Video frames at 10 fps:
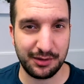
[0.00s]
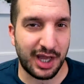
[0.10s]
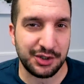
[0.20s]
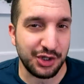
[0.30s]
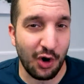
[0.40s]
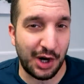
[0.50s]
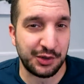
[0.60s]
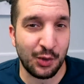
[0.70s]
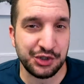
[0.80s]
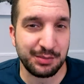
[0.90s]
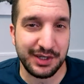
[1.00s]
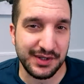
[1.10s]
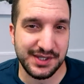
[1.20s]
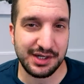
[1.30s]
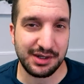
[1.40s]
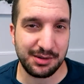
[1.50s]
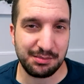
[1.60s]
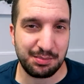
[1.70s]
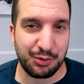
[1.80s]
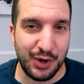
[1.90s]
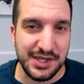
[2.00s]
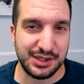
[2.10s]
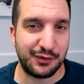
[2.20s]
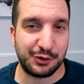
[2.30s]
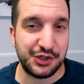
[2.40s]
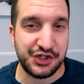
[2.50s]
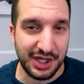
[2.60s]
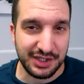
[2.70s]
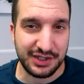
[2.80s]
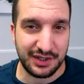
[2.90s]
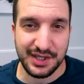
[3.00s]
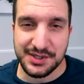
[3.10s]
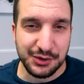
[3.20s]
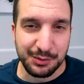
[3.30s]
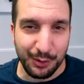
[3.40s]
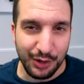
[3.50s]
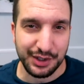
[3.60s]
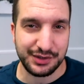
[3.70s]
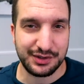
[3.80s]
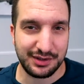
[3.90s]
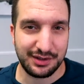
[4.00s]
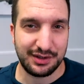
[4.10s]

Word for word: And no, I don't want to make this a praisal of Christianity. That's not the point.